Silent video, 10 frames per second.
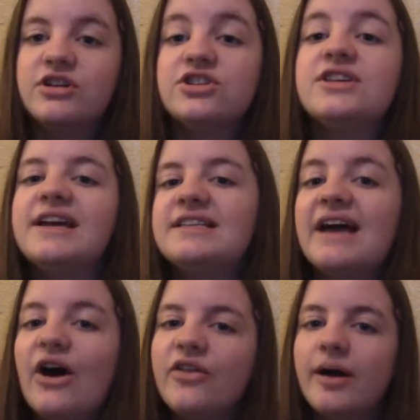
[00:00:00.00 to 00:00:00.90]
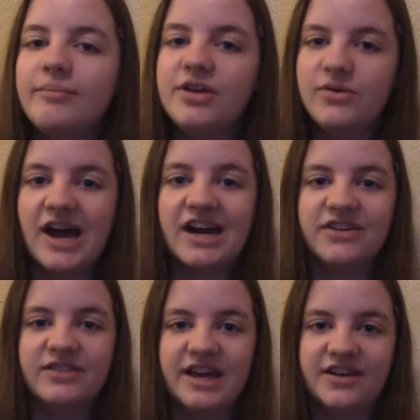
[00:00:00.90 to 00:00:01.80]
you could just like tell them that you
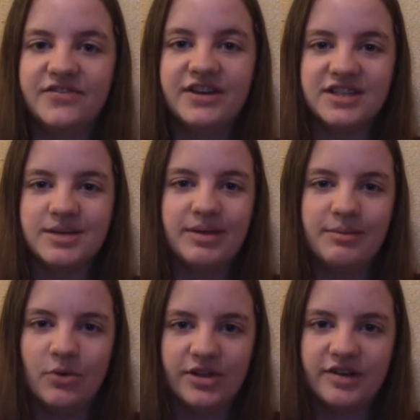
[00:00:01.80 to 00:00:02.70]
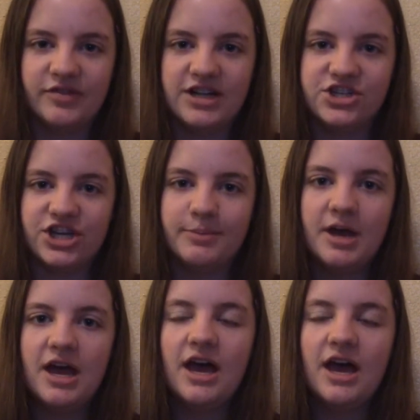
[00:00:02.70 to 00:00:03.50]
kind of like feel something more than a friendship.